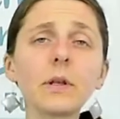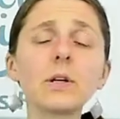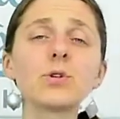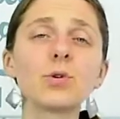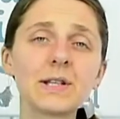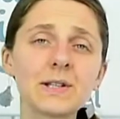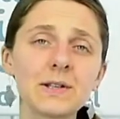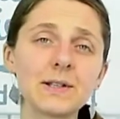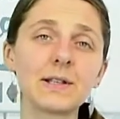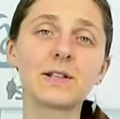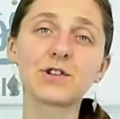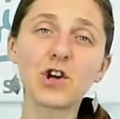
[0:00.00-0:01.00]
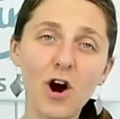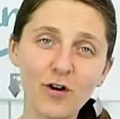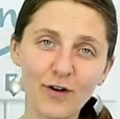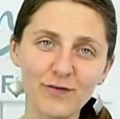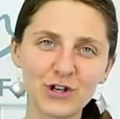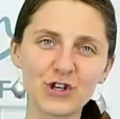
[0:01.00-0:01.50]
So this is the star
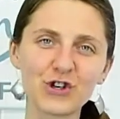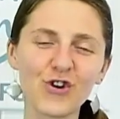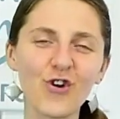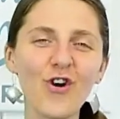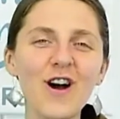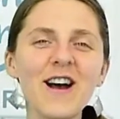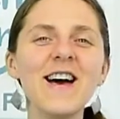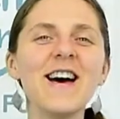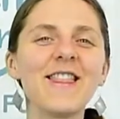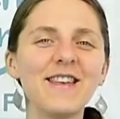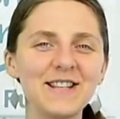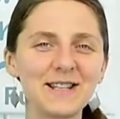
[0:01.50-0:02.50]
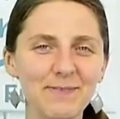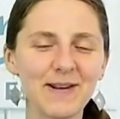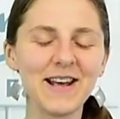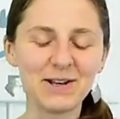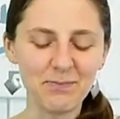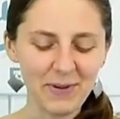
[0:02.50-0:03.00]
of the show, the
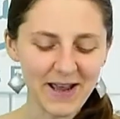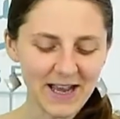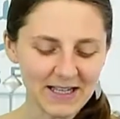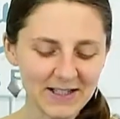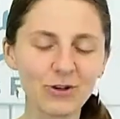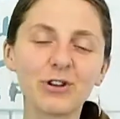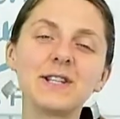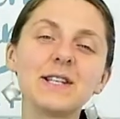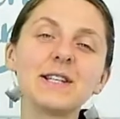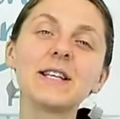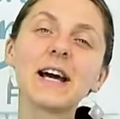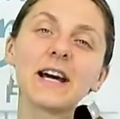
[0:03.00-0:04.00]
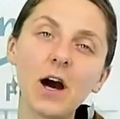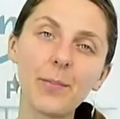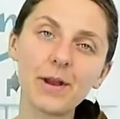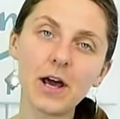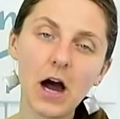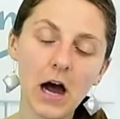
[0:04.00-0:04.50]
split peas. So this is 1.5
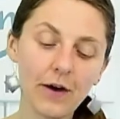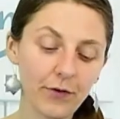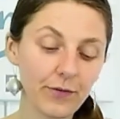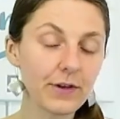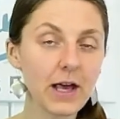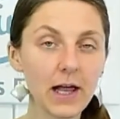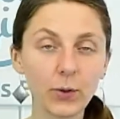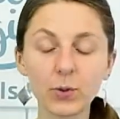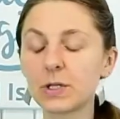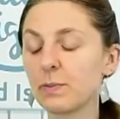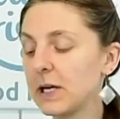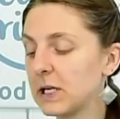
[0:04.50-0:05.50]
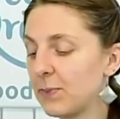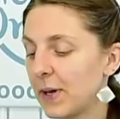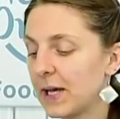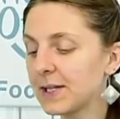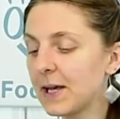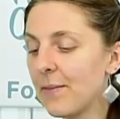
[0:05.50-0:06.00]
cups of yellow split
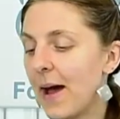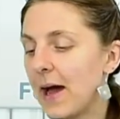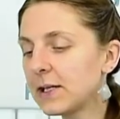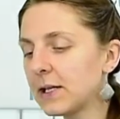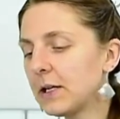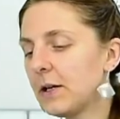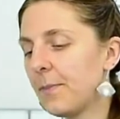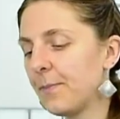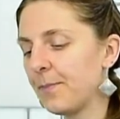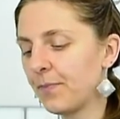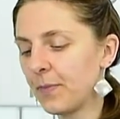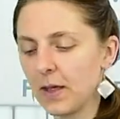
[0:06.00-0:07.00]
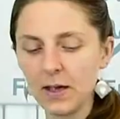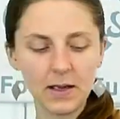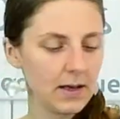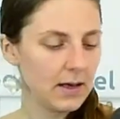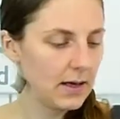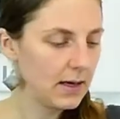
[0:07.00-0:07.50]
peas I'm adding.
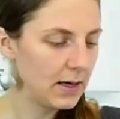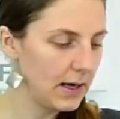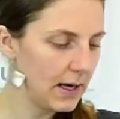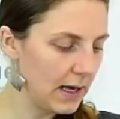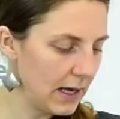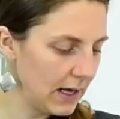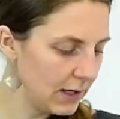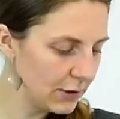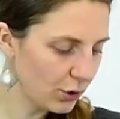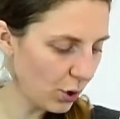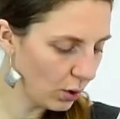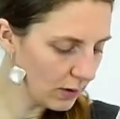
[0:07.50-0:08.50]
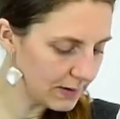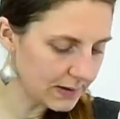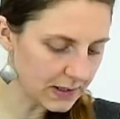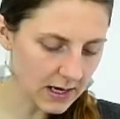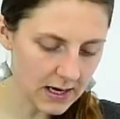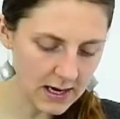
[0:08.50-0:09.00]
In it
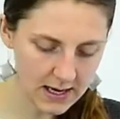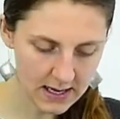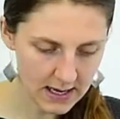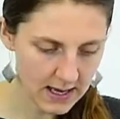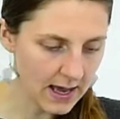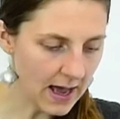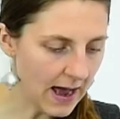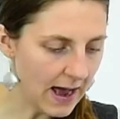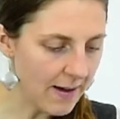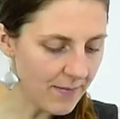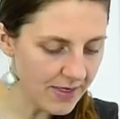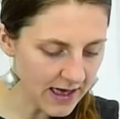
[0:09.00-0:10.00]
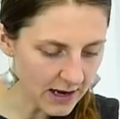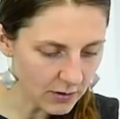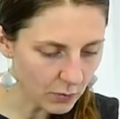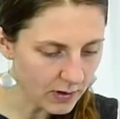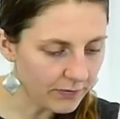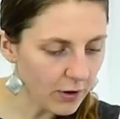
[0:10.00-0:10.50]
goes. Then
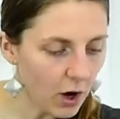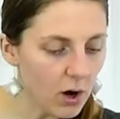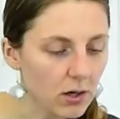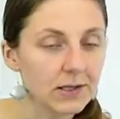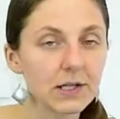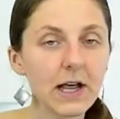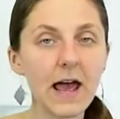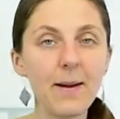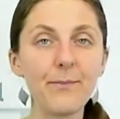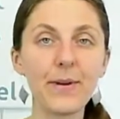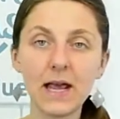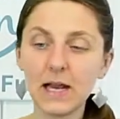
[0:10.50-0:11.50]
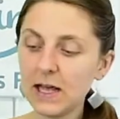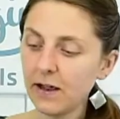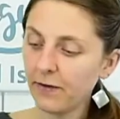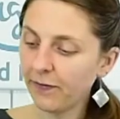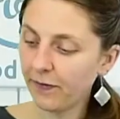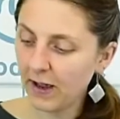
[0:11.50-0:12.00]
we've got a bay
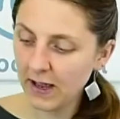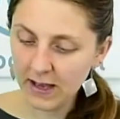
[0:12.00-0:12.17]
leaf,